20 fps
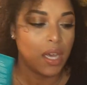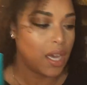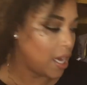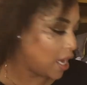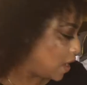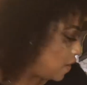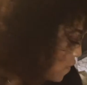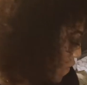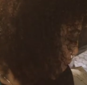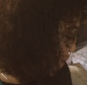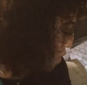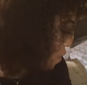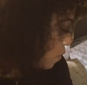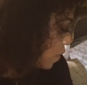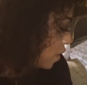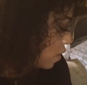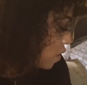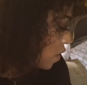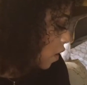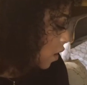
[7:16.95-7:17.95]
Even the
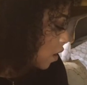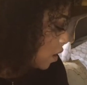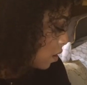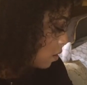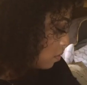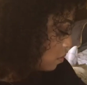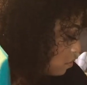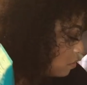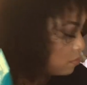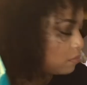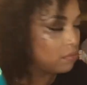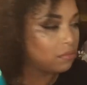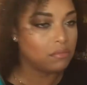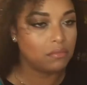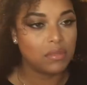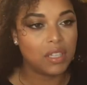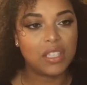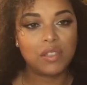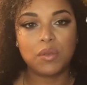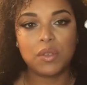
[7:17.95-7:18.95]
RealHer.
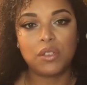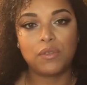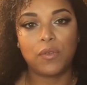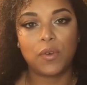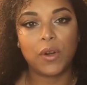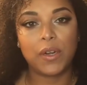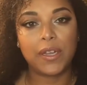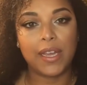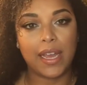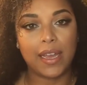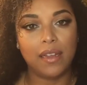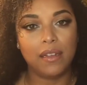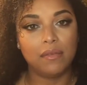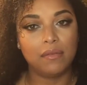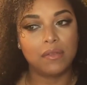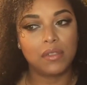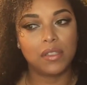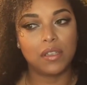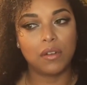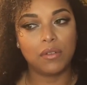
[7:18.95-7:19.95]
This was
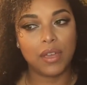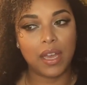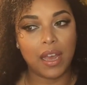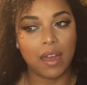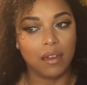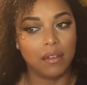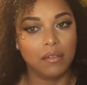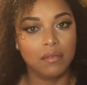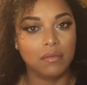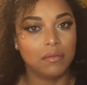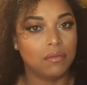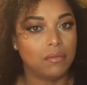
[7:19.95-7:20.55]
48 so yeah.